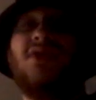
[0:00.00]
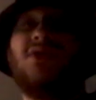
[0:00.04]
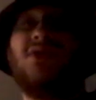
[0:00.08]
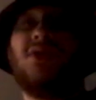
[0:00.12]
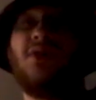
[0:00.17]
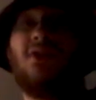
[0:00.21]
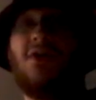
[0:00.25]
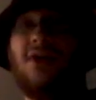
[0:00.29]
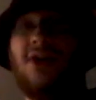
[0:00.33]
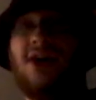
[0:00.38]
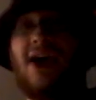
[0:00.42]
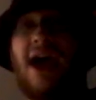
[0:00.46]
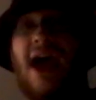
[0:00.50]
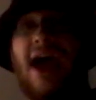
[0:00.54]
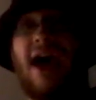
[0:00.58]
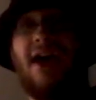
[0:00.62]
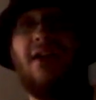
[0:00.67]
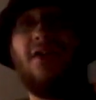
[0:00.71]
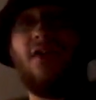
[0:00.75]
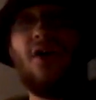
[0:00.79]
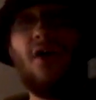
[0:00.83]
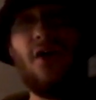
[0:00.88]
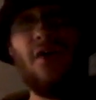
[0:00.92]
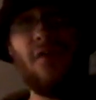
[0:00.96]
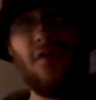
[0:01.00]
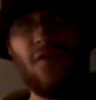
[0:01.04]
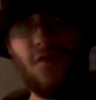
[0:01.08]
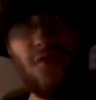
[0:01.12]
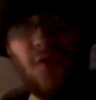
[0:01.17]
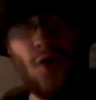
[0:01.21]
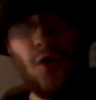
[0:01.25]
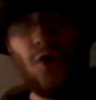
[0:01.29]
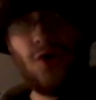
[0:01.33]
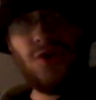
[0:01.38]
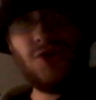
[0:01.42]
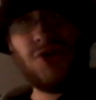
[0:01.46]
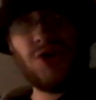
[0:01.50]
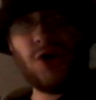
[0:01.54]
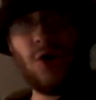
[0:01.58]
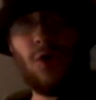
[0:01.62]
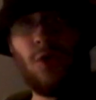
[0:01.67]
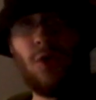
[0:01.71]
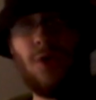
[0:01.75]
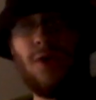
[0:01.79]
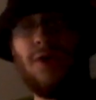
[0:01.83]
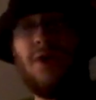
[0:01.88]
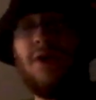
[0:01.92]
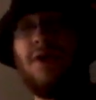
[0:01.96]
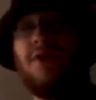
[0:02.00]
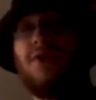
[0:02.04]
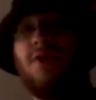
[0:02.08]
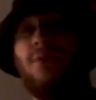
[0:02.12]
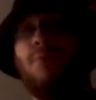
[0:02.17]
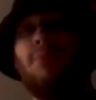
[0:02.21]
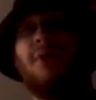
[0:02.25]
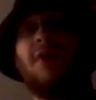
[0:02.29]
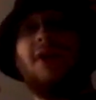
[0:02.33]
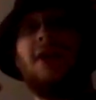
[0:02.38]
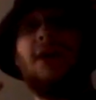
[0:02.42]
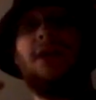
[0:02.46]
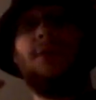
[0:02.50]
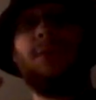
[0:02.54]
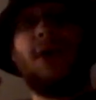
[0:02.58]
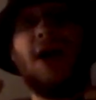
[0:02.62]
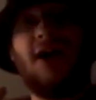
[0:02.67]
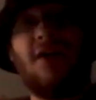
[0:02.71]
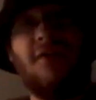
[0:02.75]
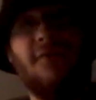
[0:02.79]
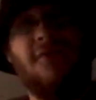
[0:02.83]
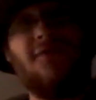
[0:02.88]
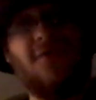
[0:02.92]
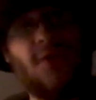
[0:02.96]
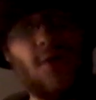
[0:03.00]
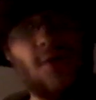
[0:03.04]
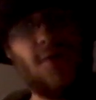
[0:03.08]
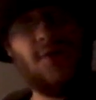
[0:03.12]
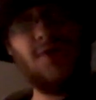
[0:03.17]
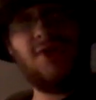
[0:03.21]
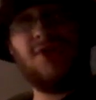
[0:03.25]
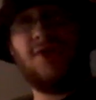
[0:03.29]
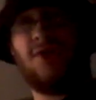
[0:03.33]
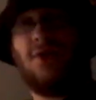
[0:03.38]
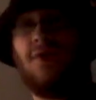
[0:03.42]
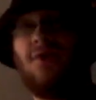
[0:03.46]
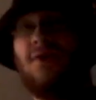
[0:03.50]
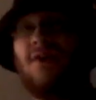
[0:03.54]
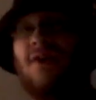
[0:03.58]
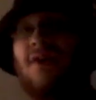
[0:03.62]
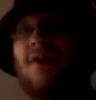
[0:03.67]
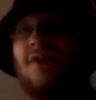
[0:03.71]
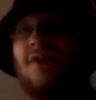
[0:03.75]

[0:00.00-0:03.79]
that they're going to add Vergil, they're bringing back Vergil.